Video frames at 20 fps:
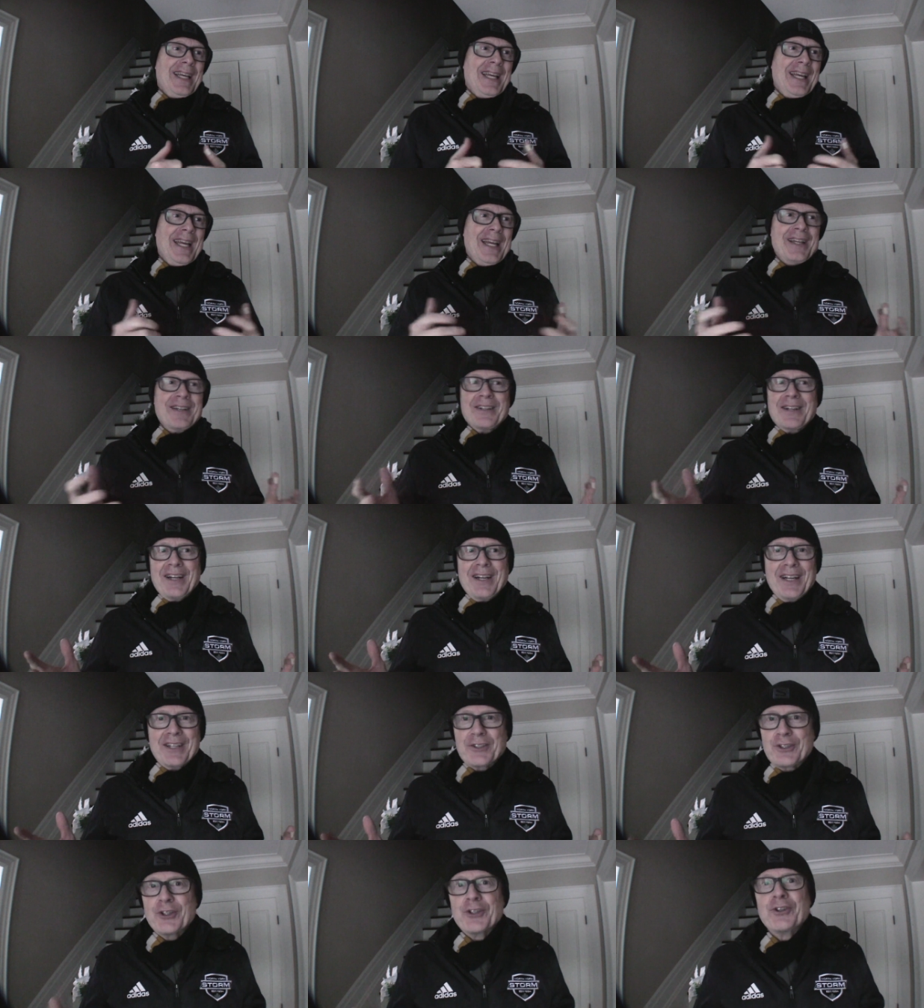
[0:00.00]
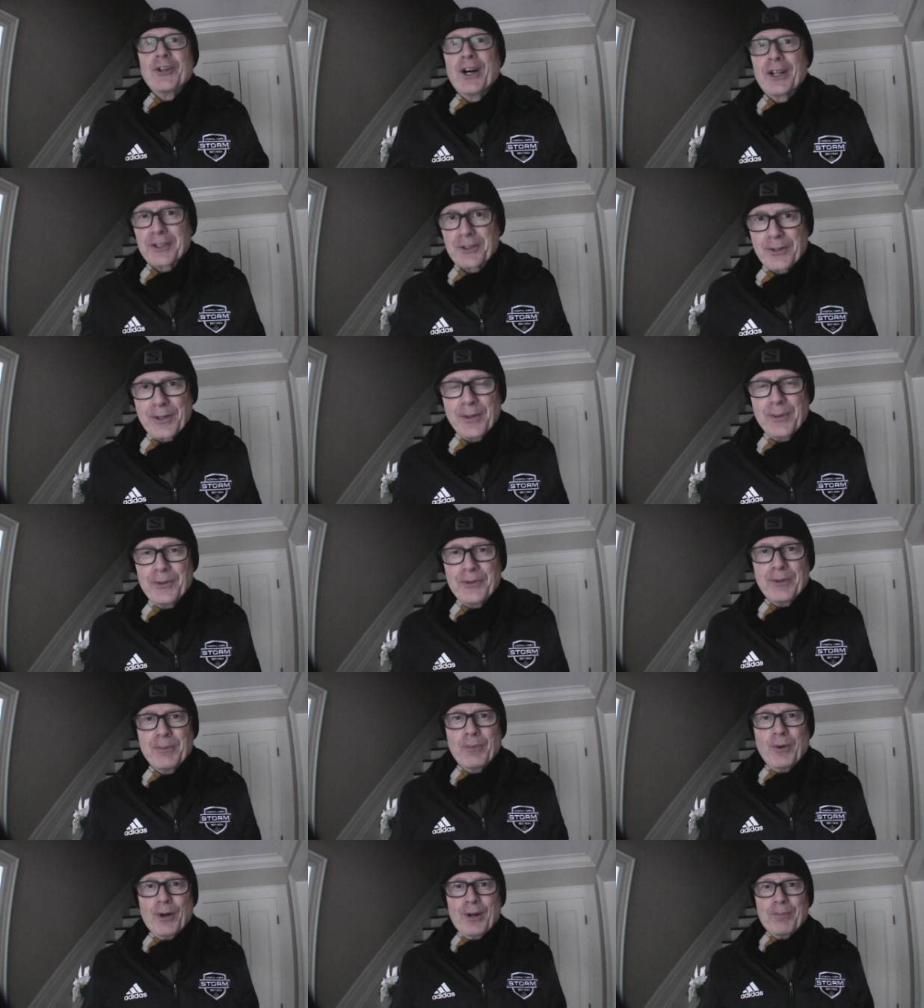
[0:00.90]
And I could not agree with
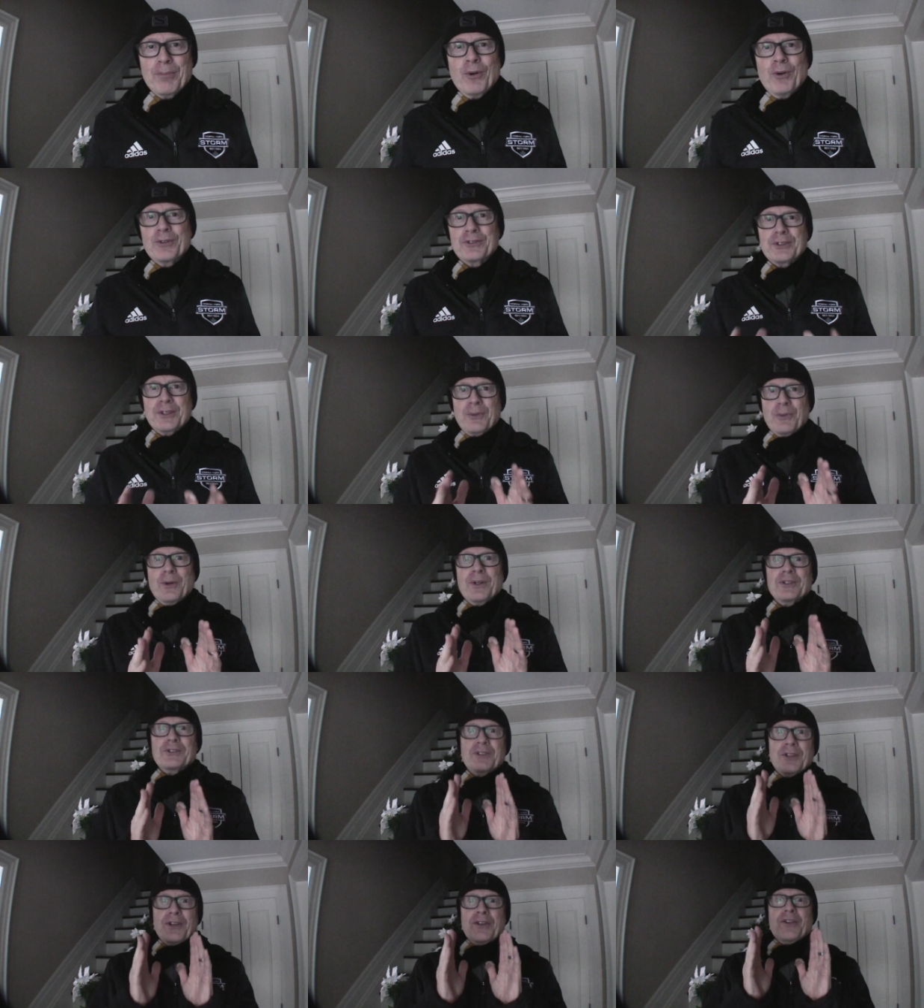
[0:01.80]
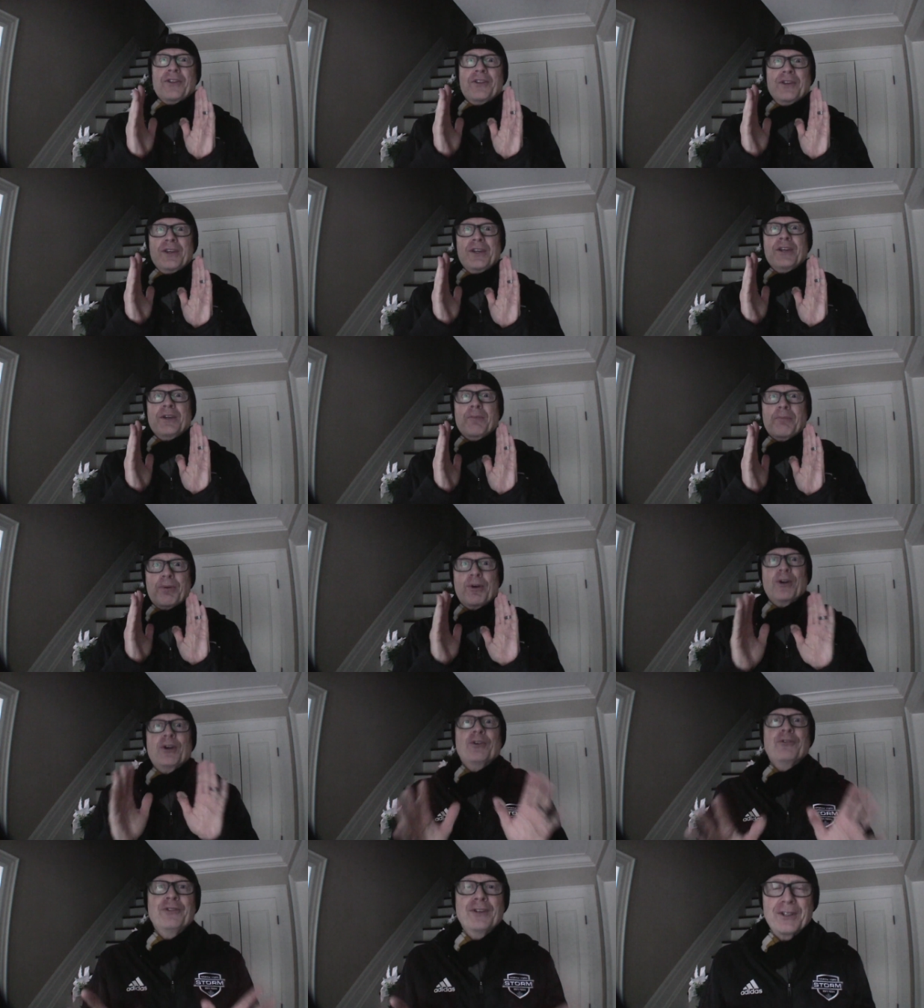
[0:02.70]
you more. Molson was the
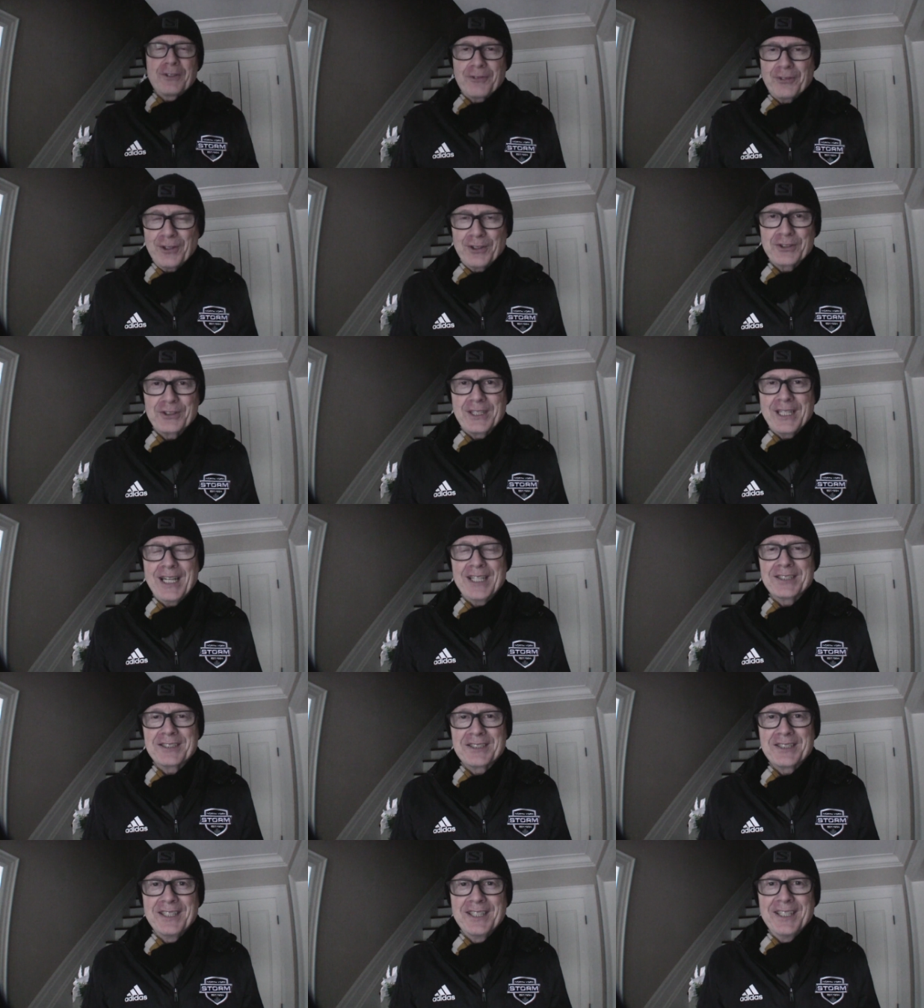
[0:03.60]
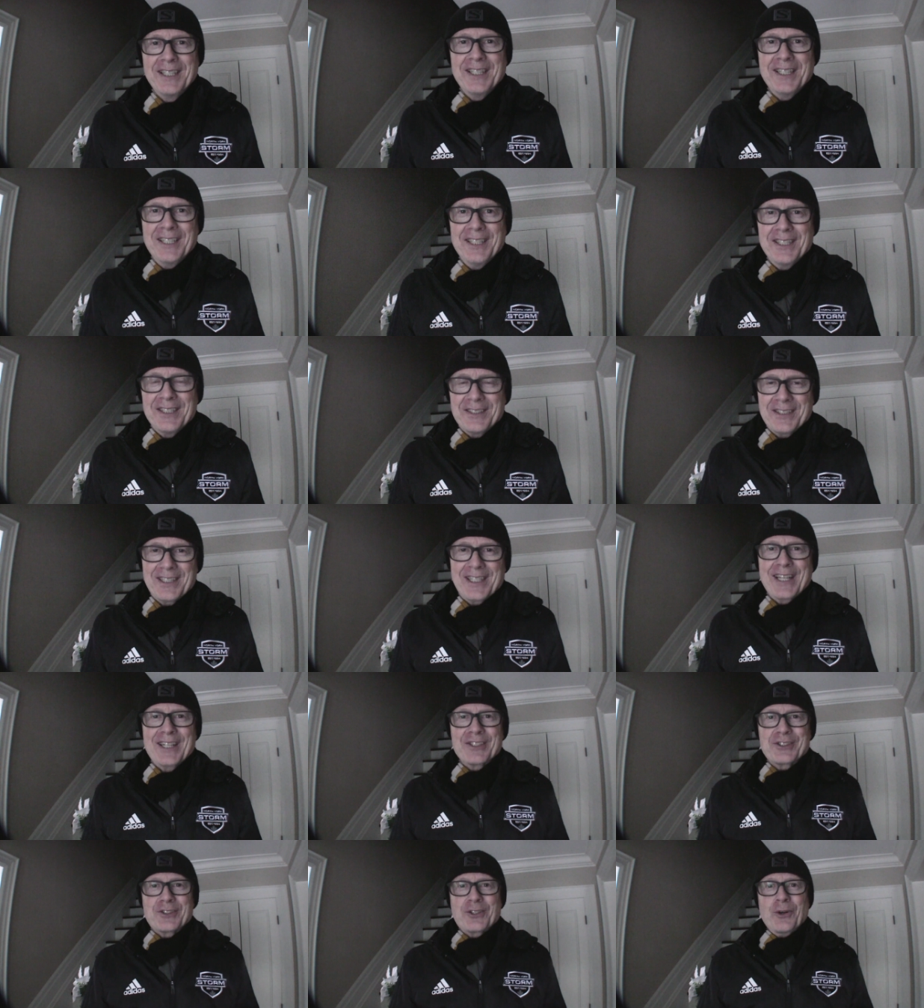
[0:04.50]
perfect first guest to
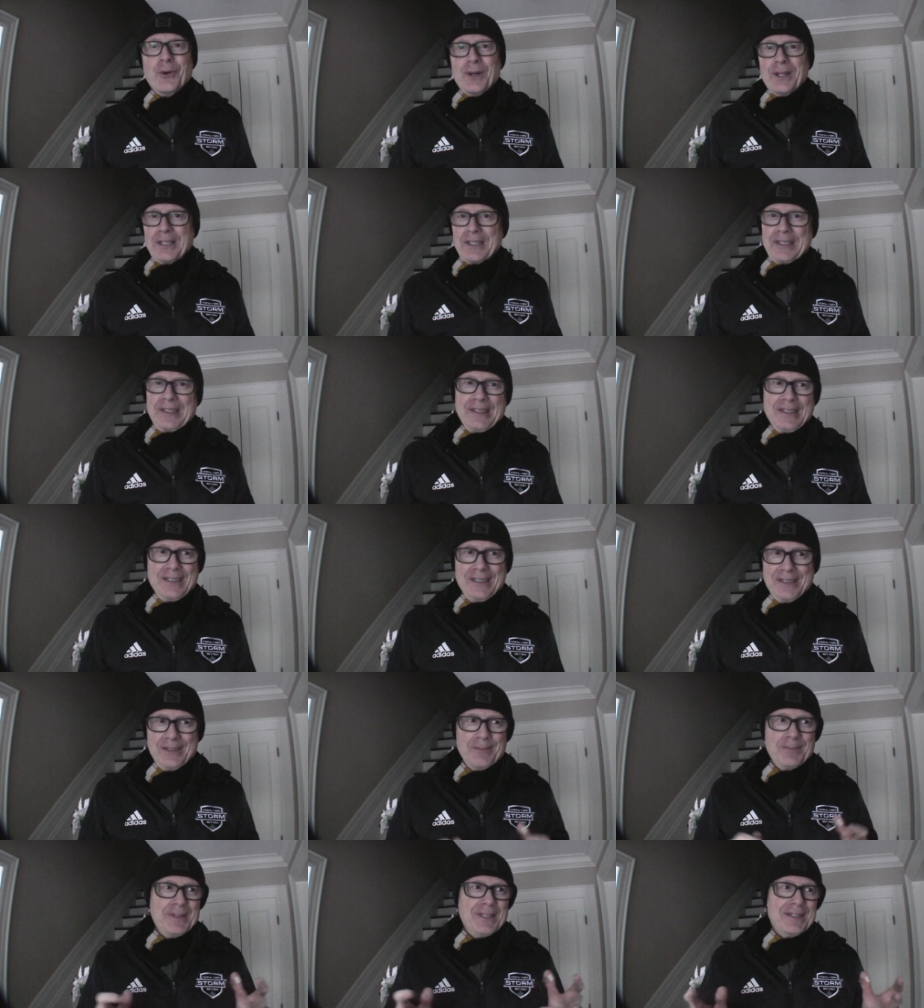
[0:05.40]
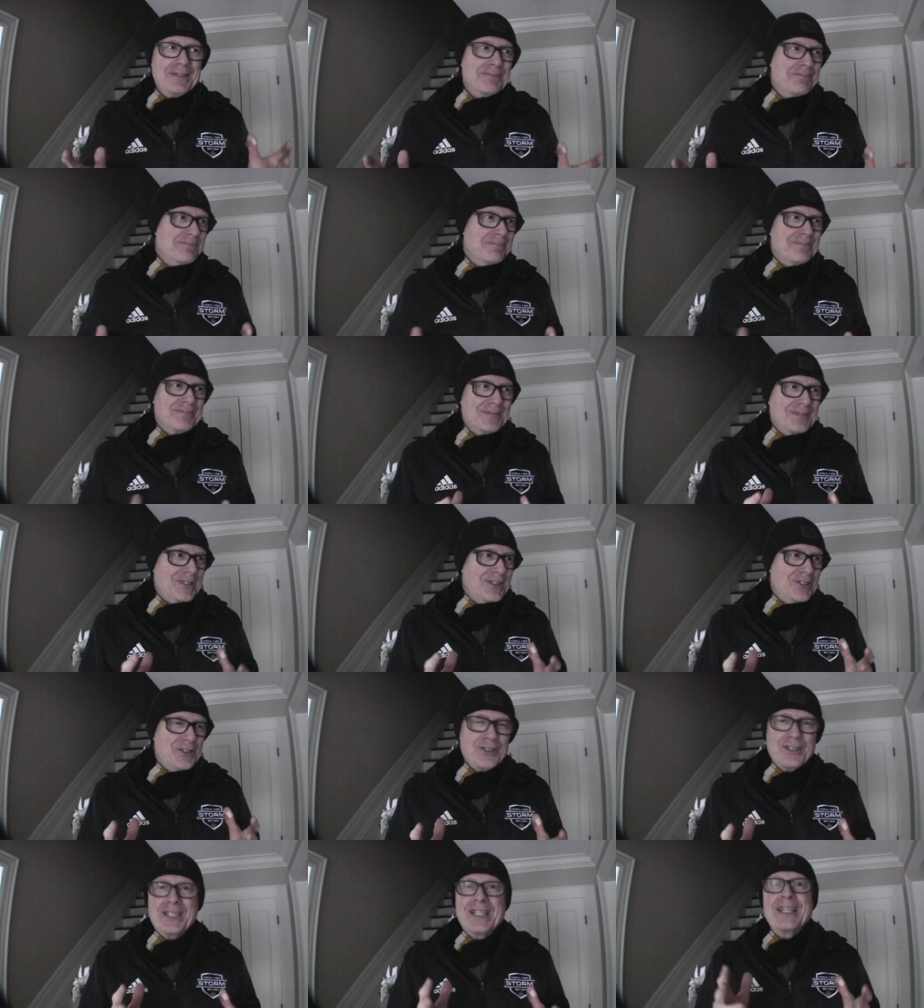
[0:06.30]
get us going. I mean,
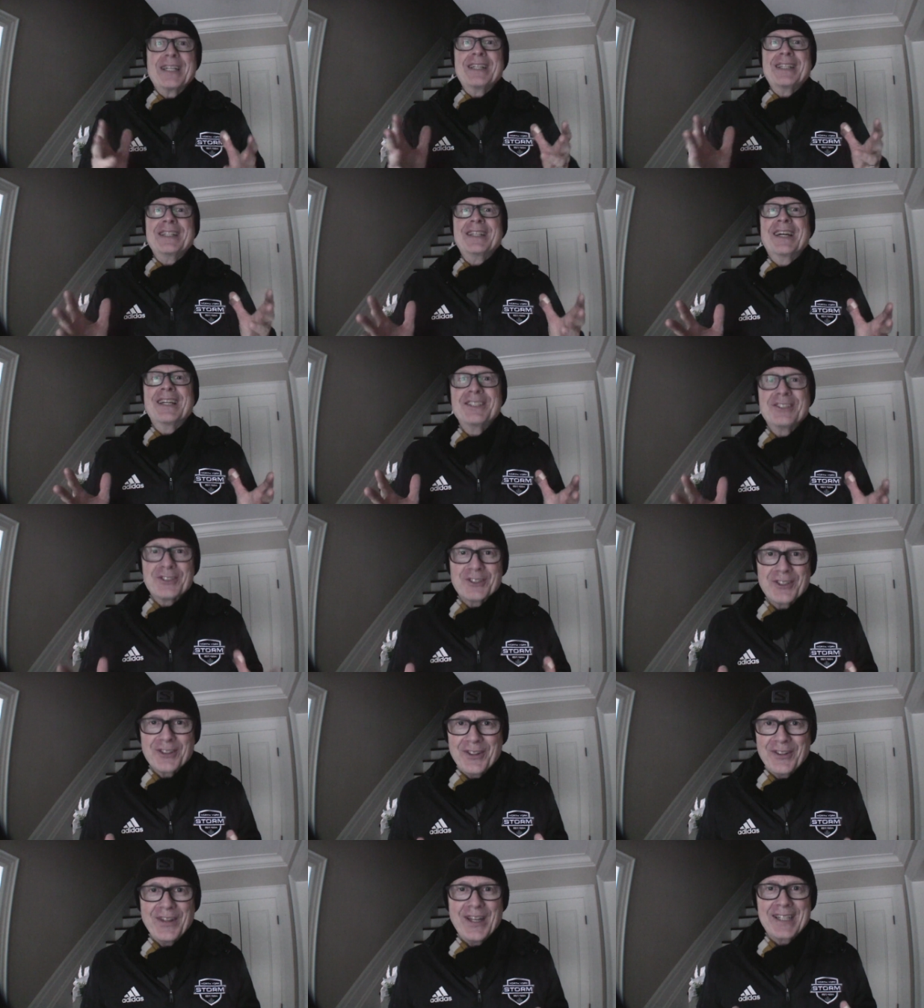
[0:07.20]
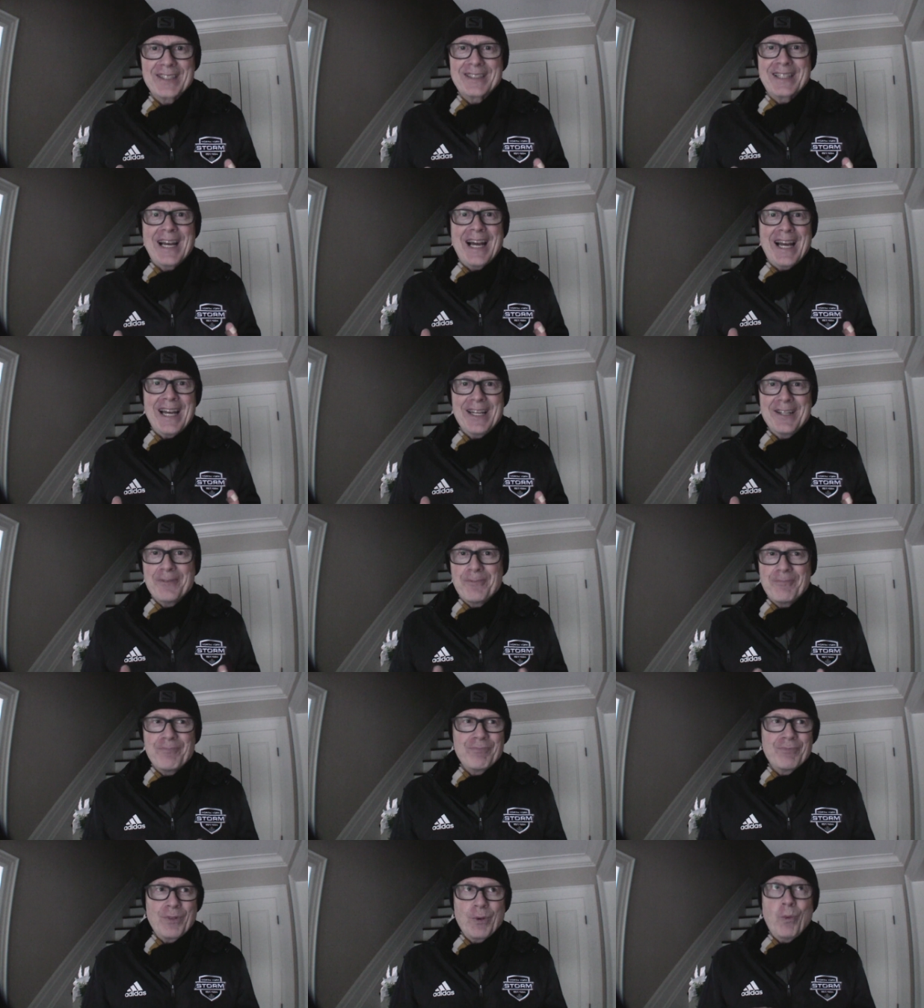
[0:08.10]
could you get any nicer than that guy?
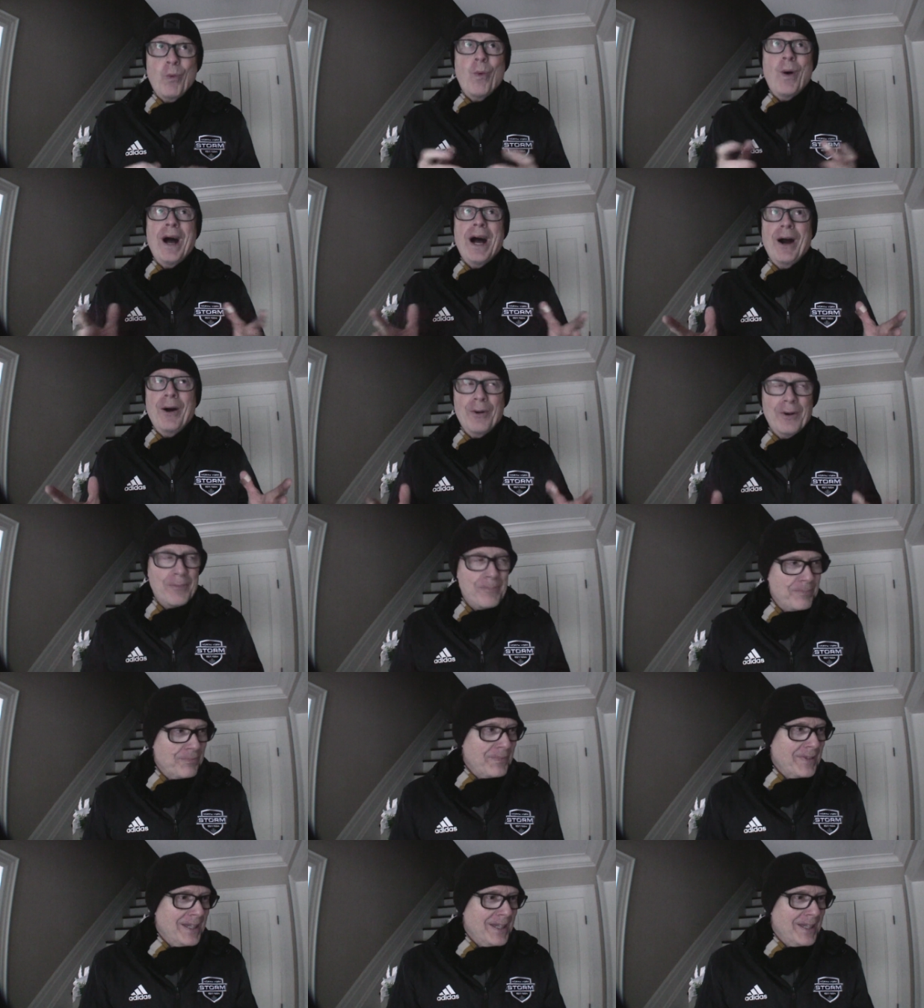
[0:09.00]
Wow.